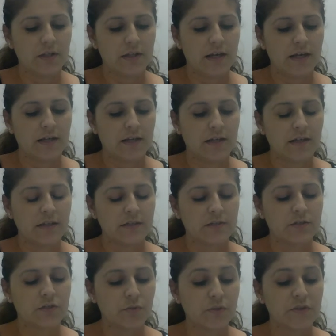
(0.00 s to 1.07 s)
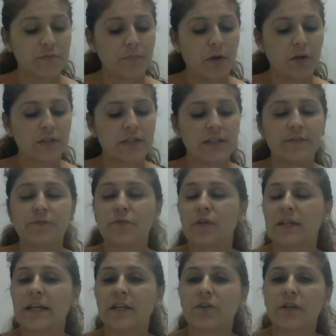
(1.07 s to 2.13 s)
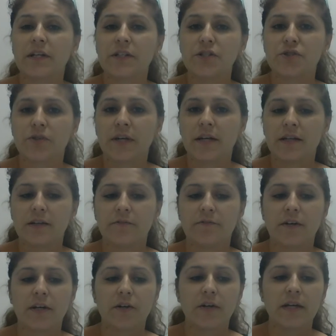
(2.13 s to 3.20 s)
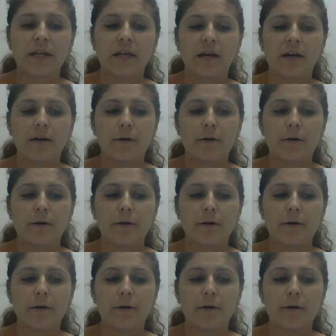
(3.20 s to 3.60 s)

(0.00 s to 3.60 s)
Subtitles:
to respond for later injury in a very